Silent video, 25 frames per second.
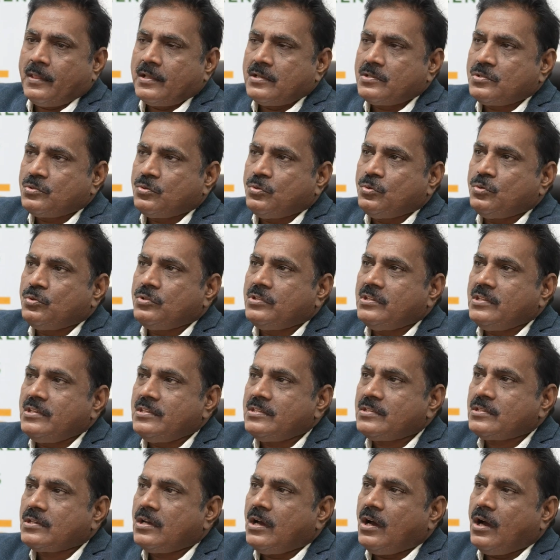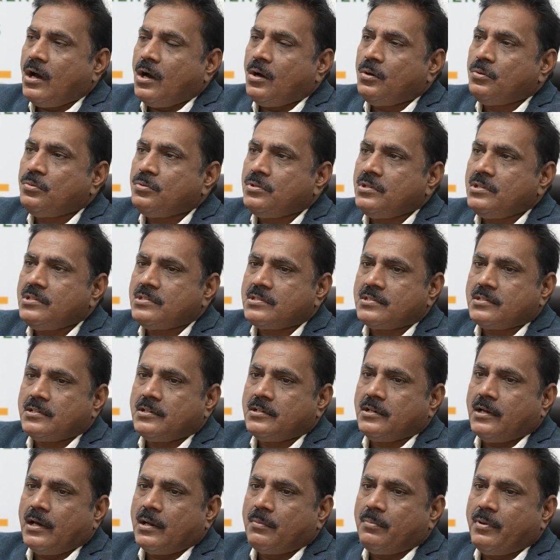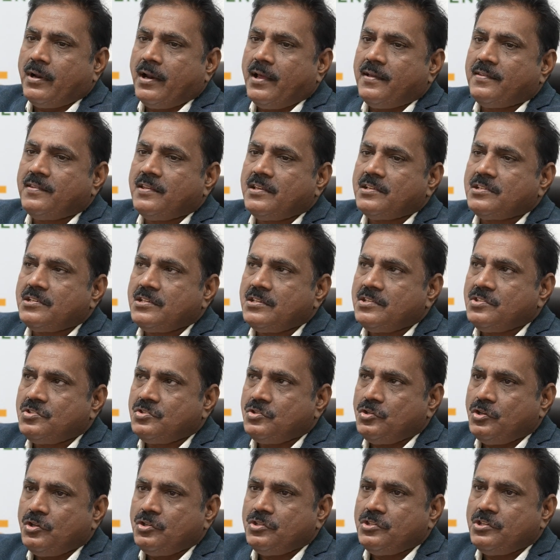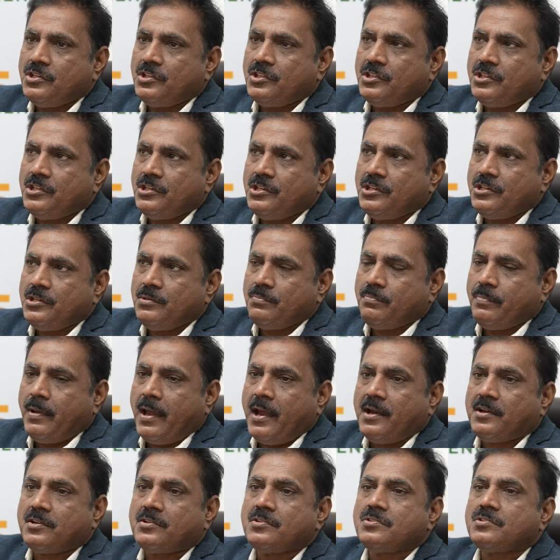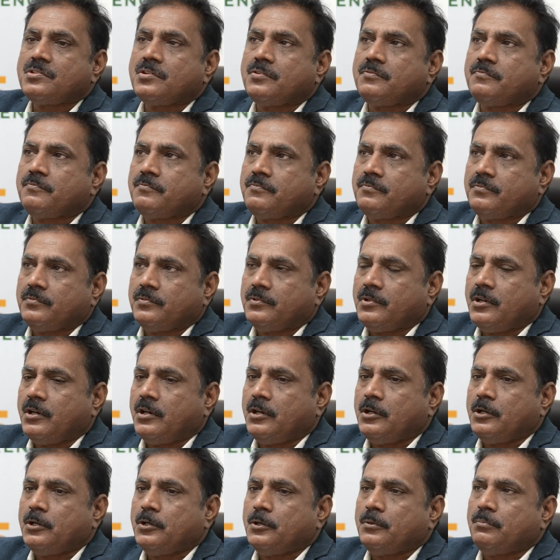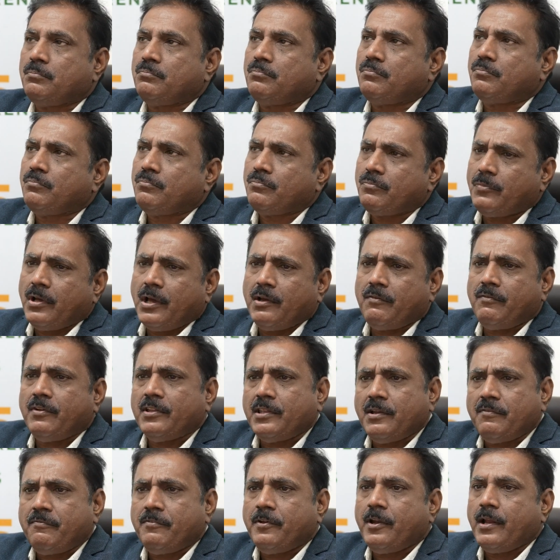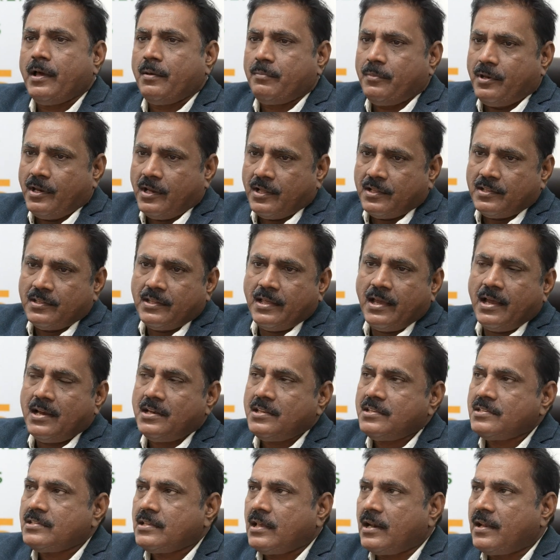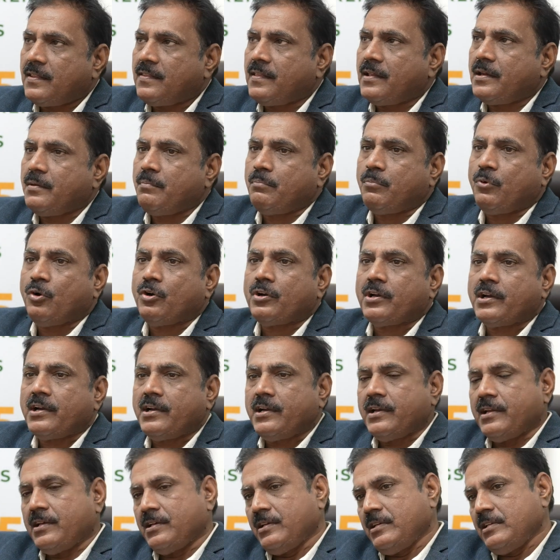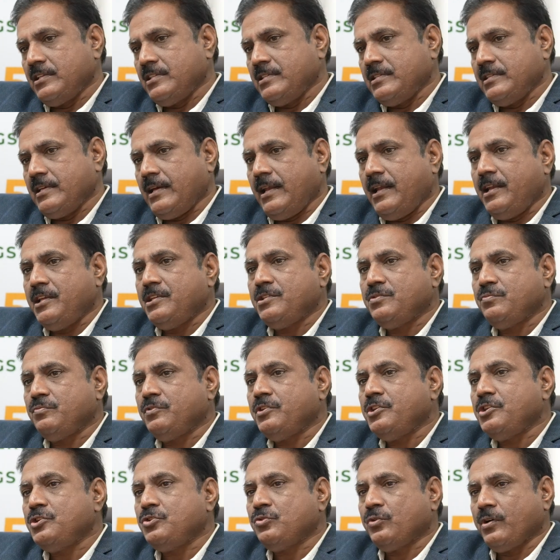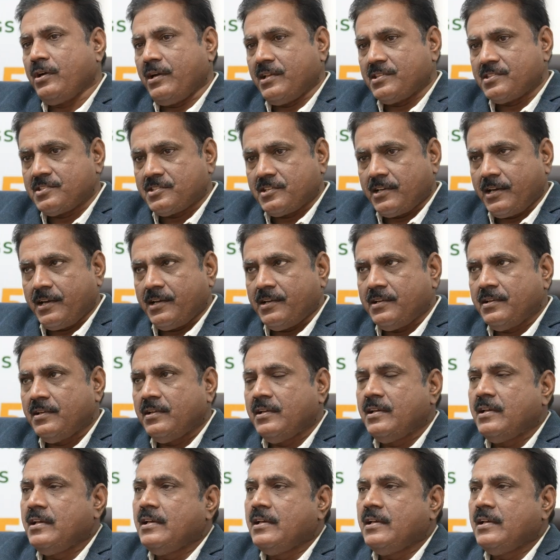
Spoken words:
So how urbanization is changing the patterns of weather phenomena. That is another important challenge we need to understand.